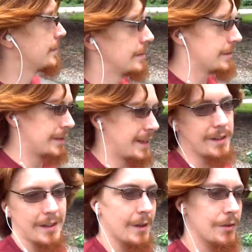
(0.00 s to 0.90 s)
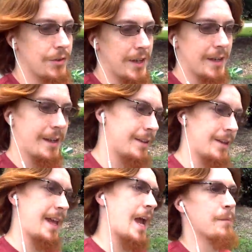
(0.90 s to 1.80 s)
and seeing like the
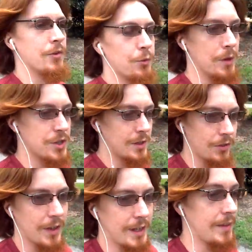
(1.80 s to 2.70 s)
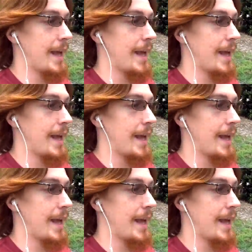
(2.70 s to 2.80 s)
camera switching. I was like, that's